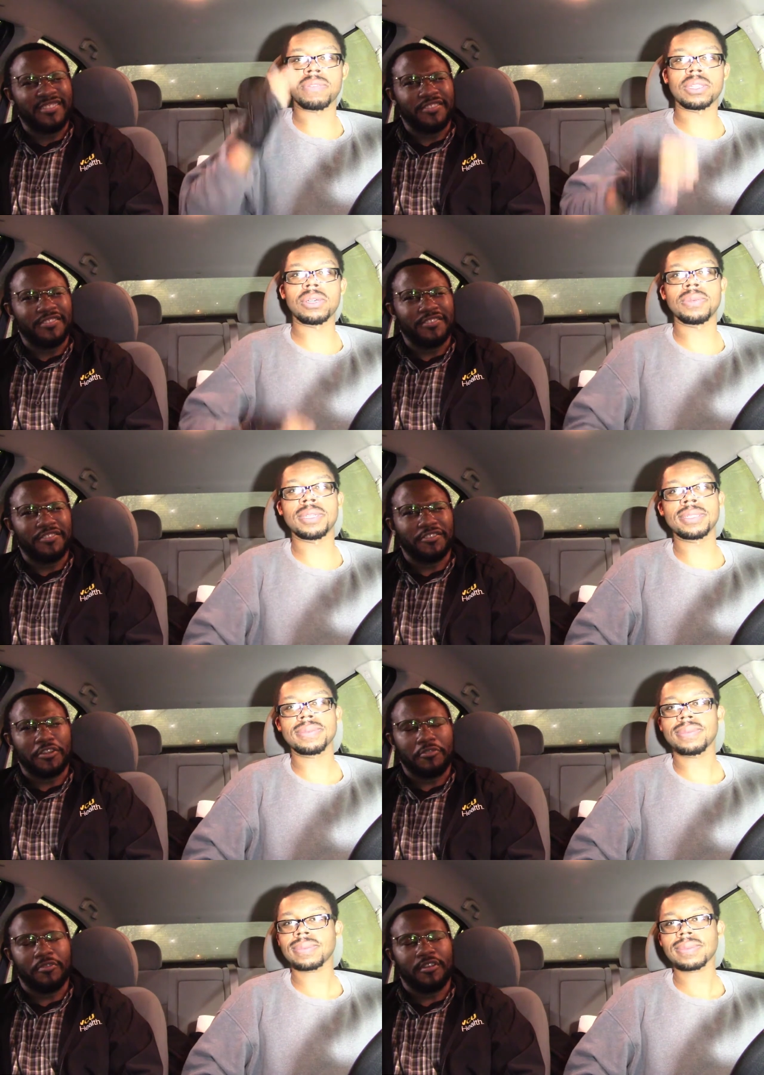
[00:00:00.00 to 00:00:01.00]
Speaker 1: a little bit.
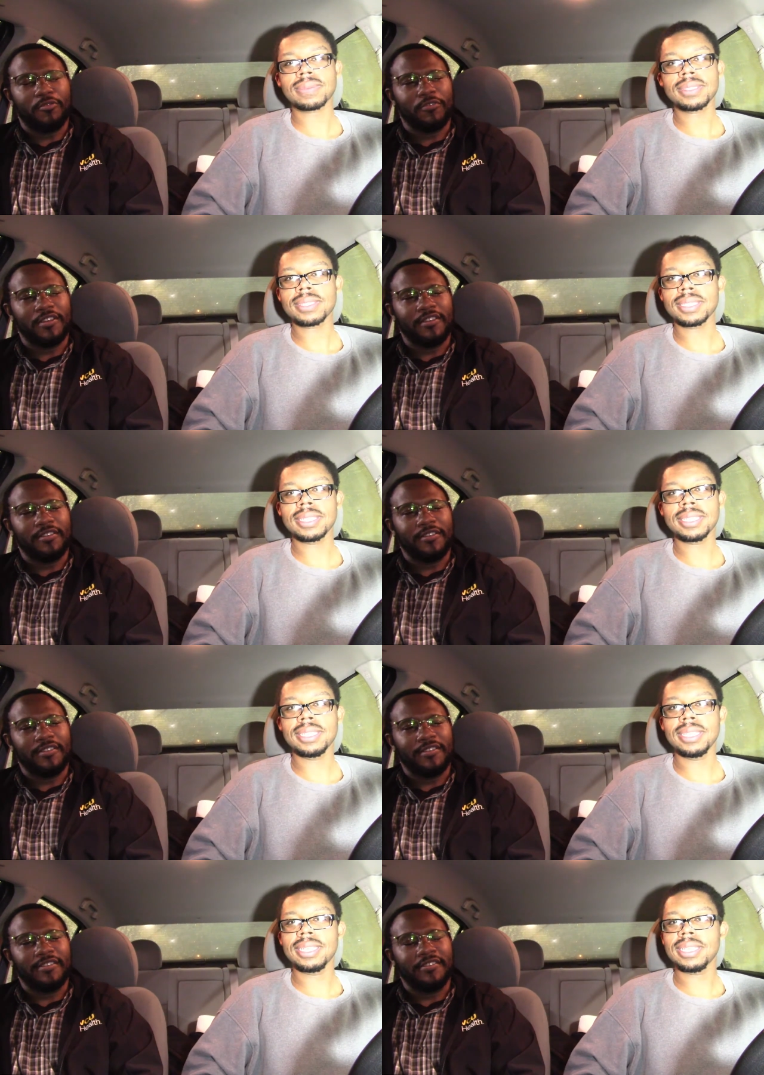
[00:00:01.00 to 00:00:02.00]
Speaker 2: Terminator way,
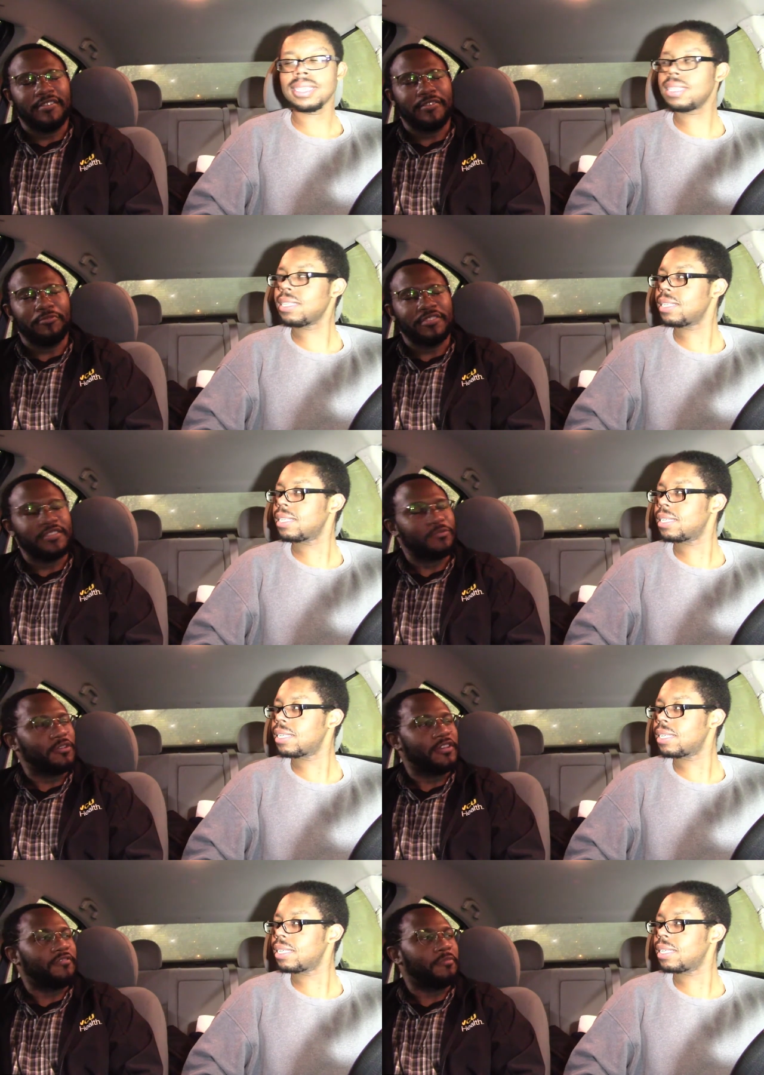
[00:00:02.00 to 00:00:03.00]
it was his
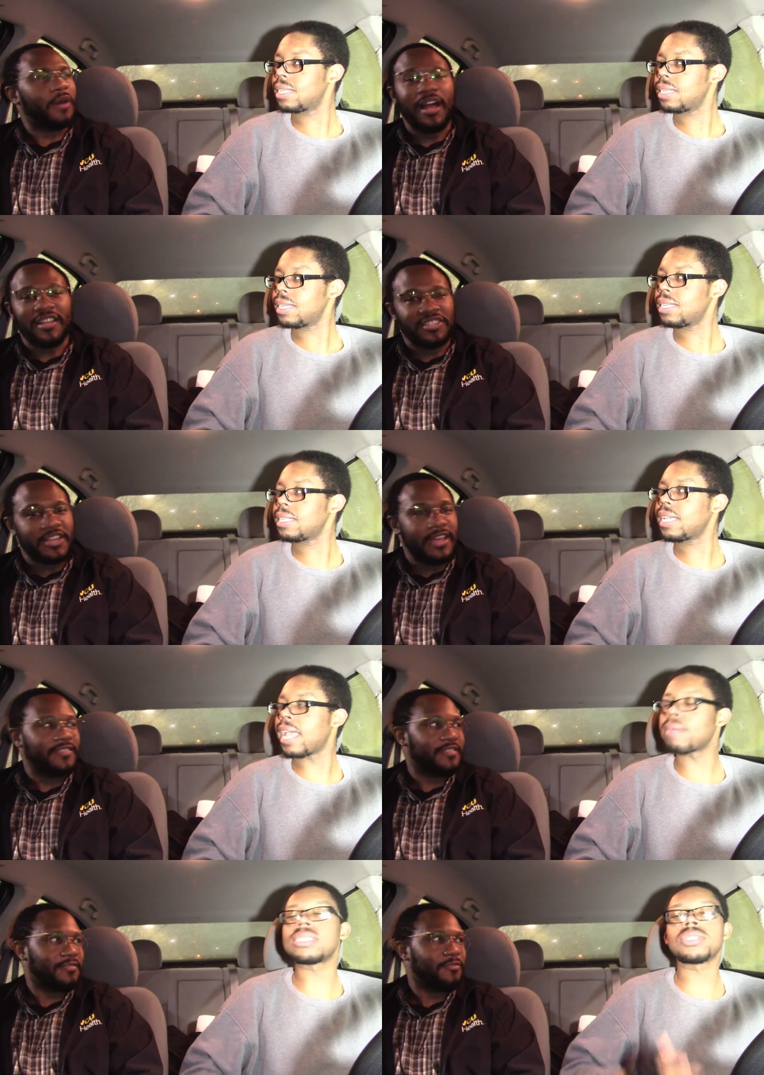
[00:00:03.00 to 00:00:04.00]
way of apologizing. Yeah,
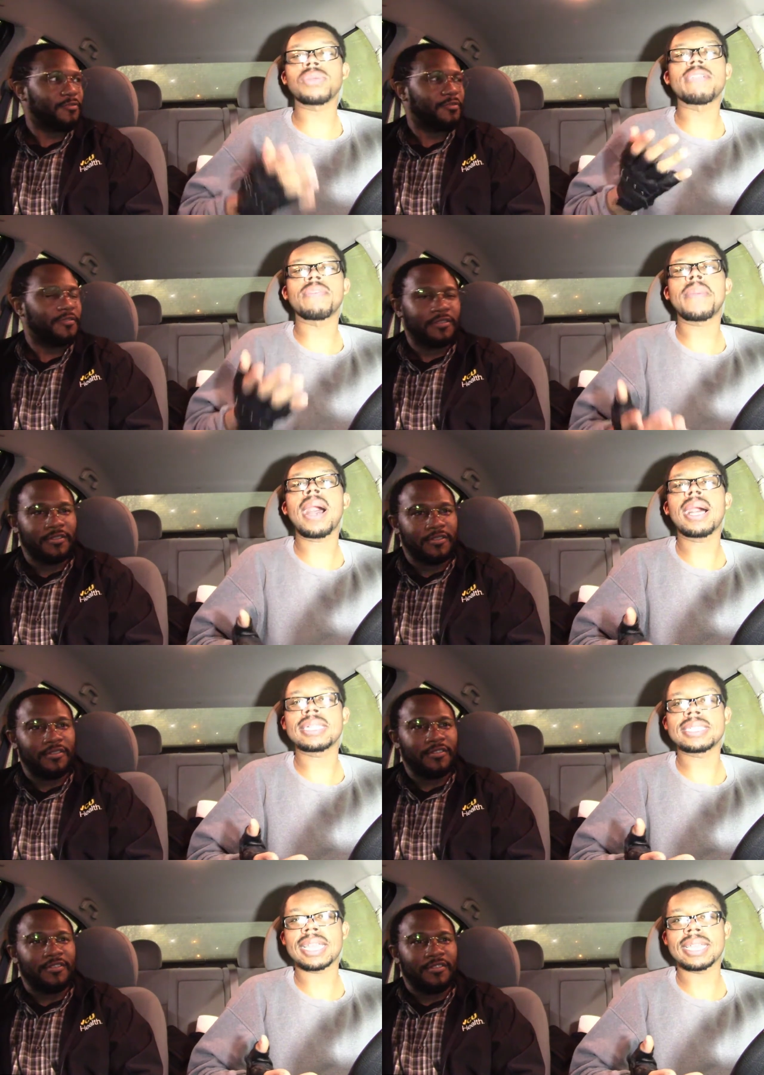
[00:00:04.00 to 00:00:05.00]
it was his way
Speaker 1: of
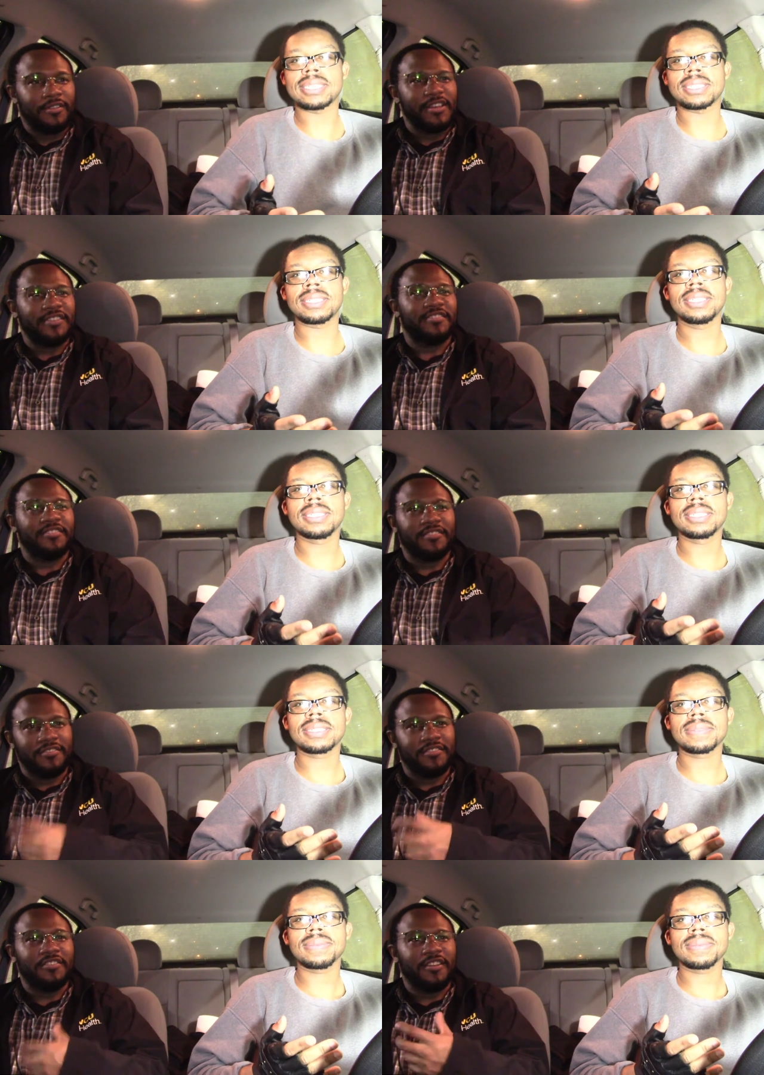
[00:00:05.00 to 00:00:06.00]
apologizing. That's
Speaker 2: the
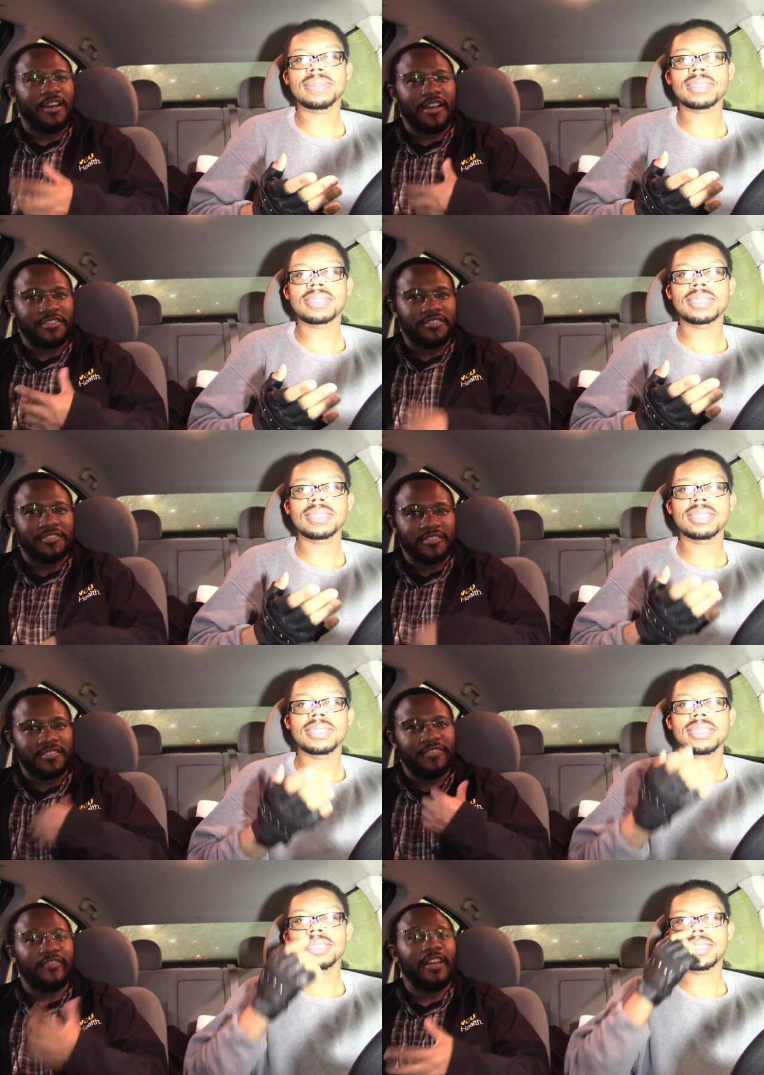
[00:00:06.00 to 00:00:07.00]
the conscious and the
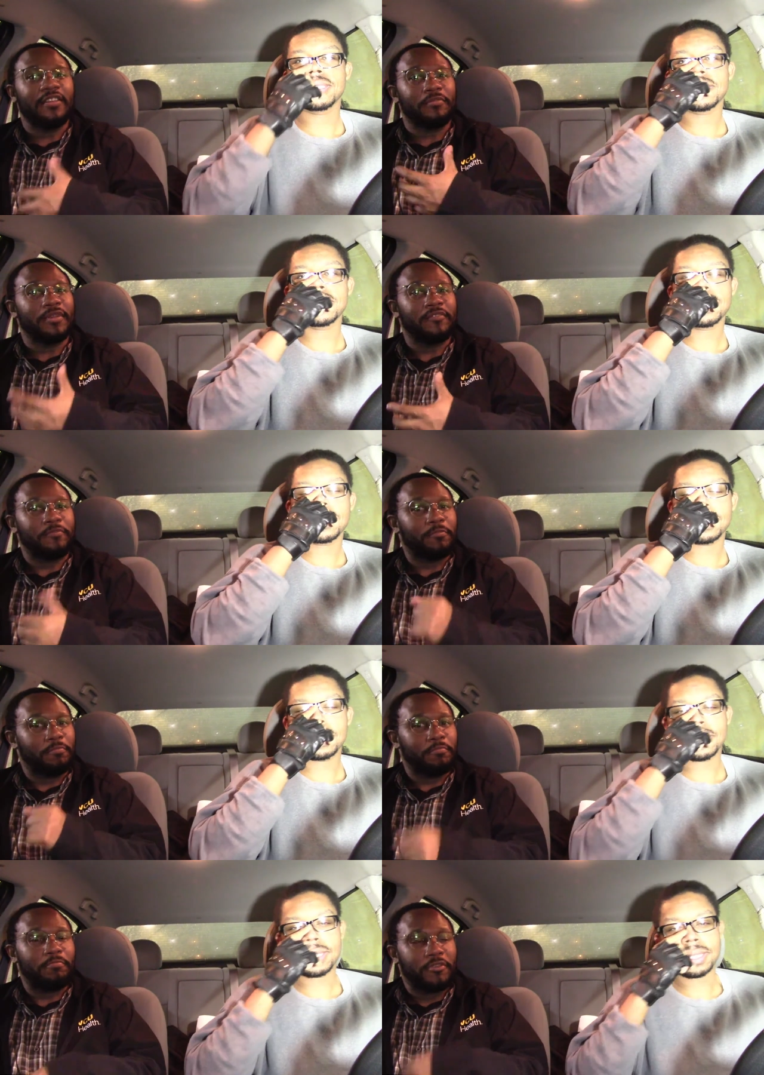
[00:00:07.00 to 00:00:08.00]
development of
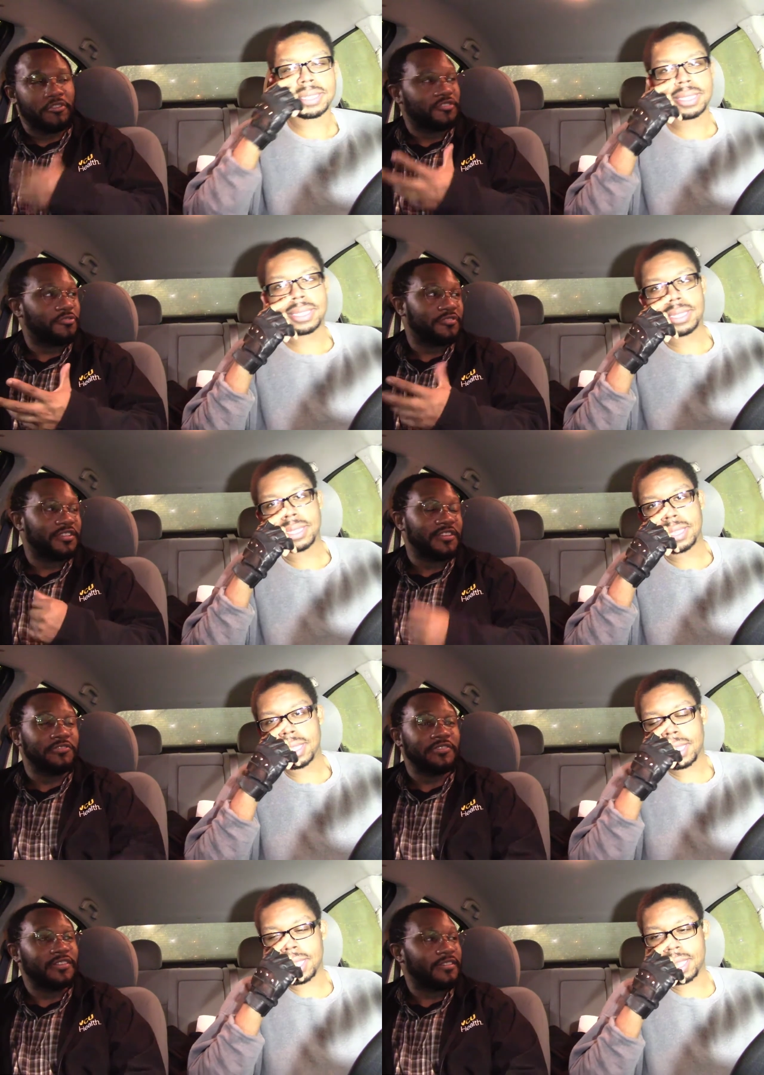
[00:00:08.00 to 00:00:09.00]
personal
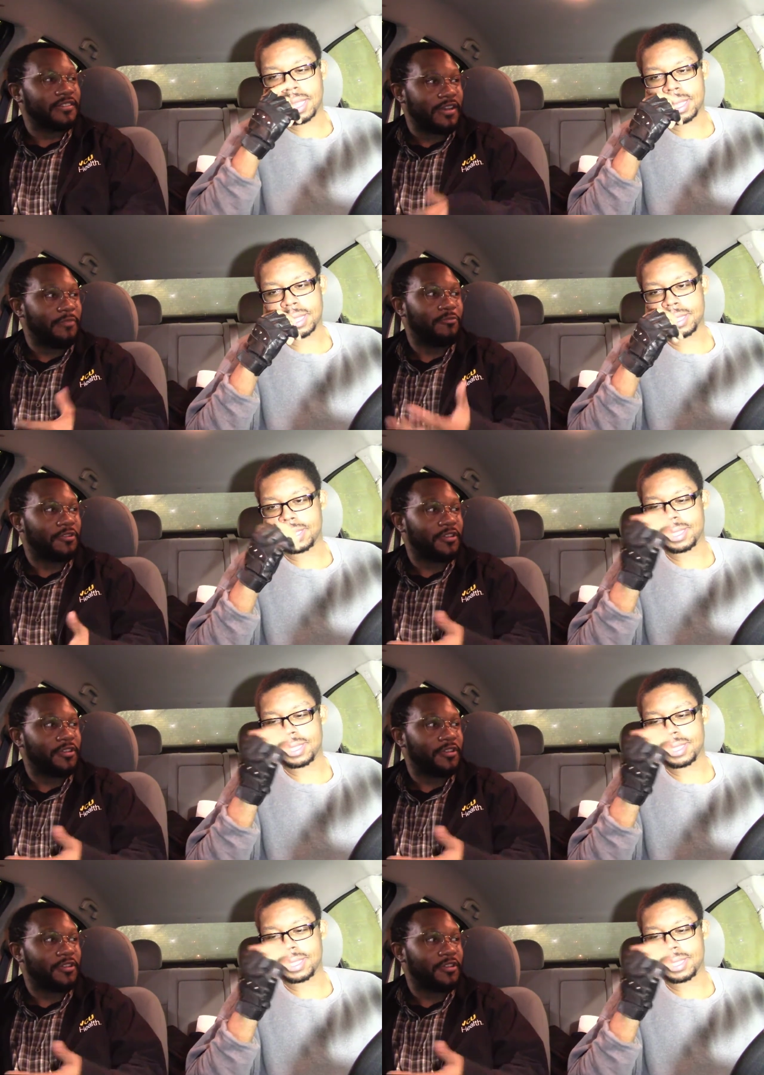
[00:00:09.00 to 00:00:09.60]
skills didn't come with an